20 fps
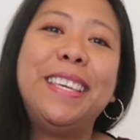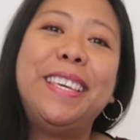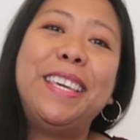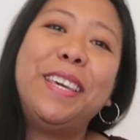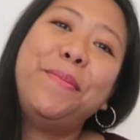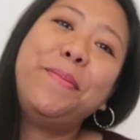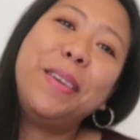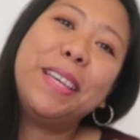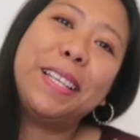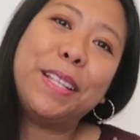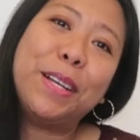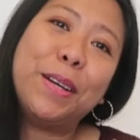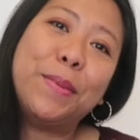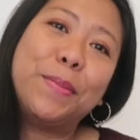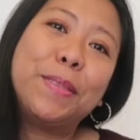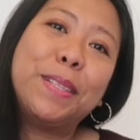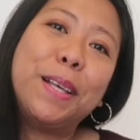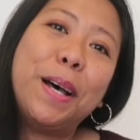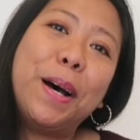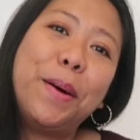give me a
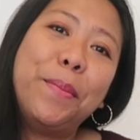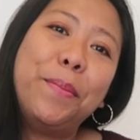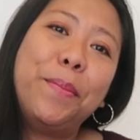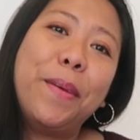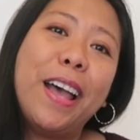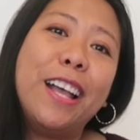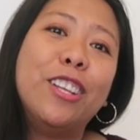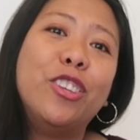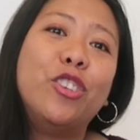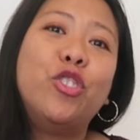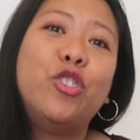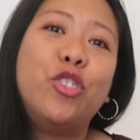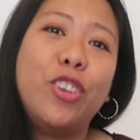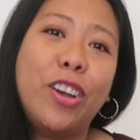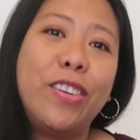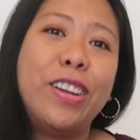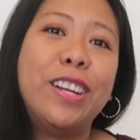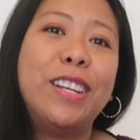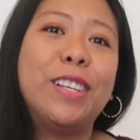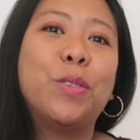thumbs up, and
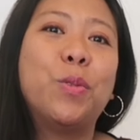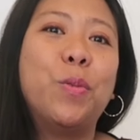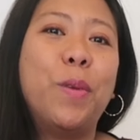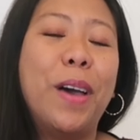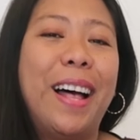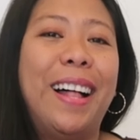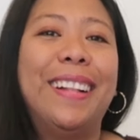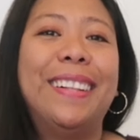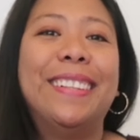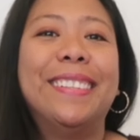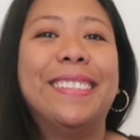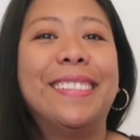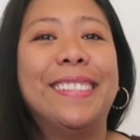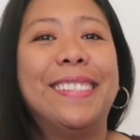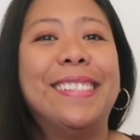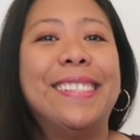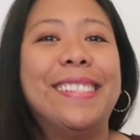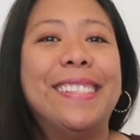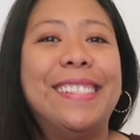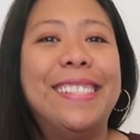share it as well.
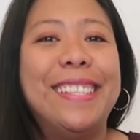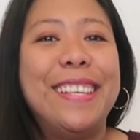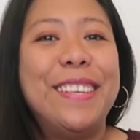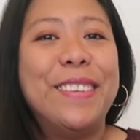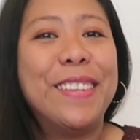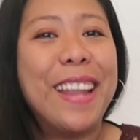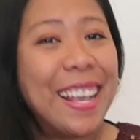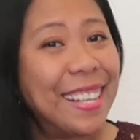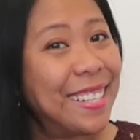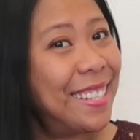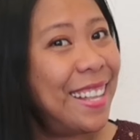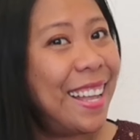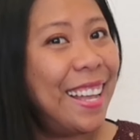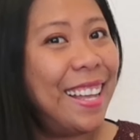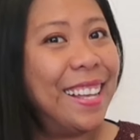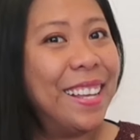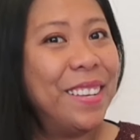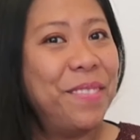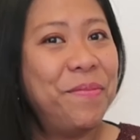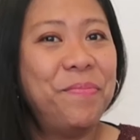See you next
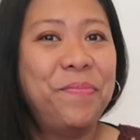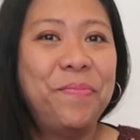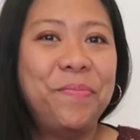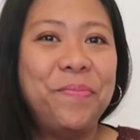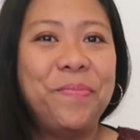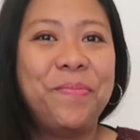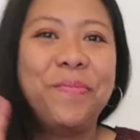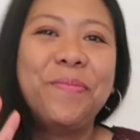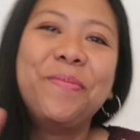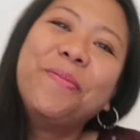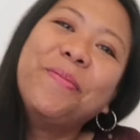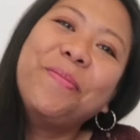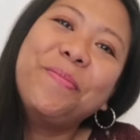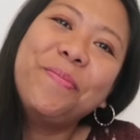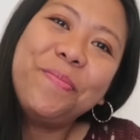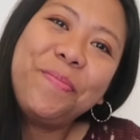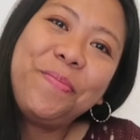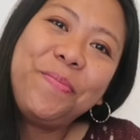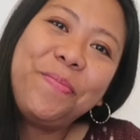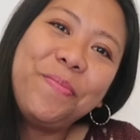time.
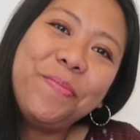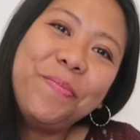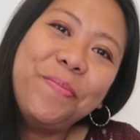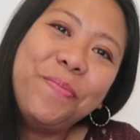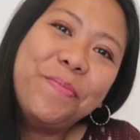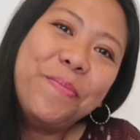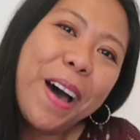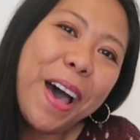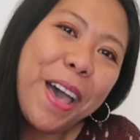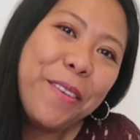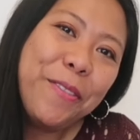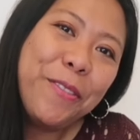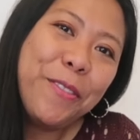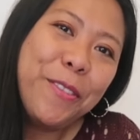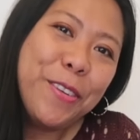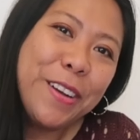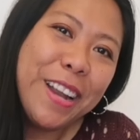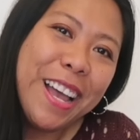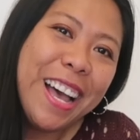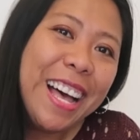Bye
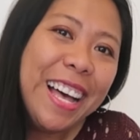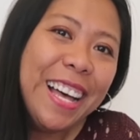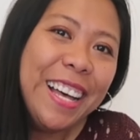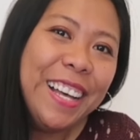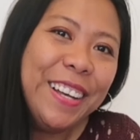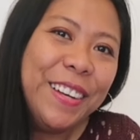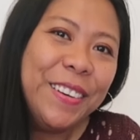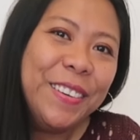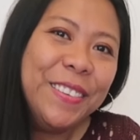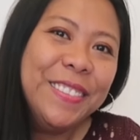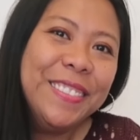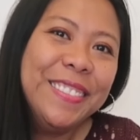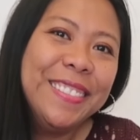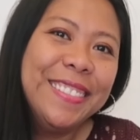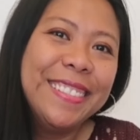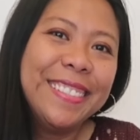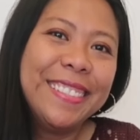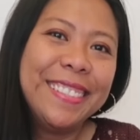for now.